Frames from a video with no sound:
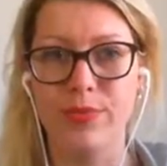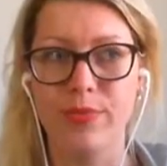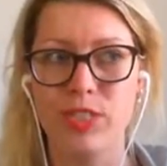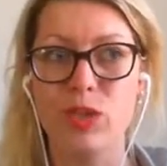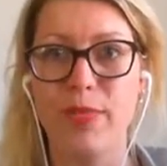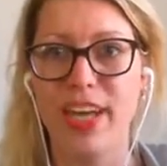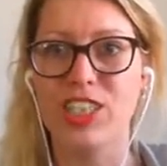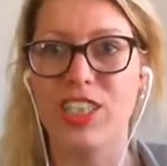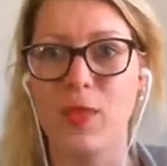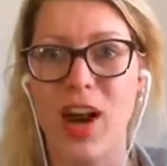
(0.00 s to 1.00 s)
to make
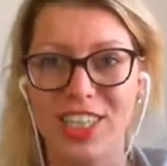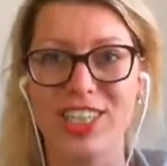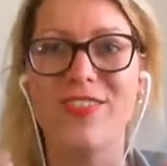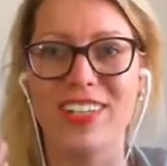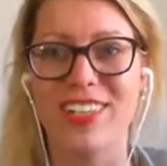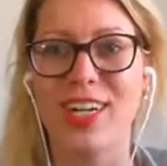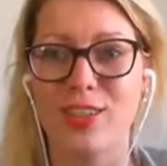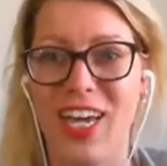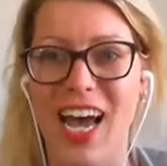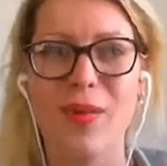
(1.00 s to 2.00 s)
sure that we're actually investing our
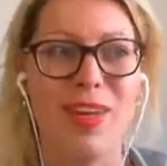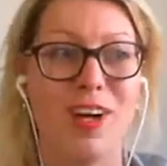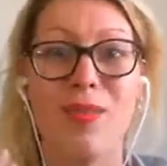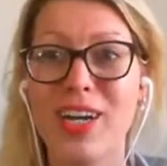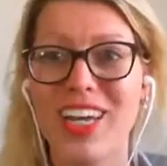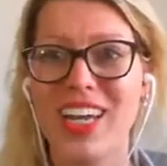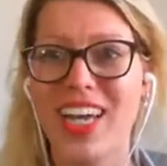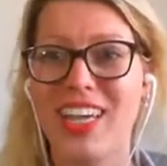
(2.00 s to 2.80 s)
time and our money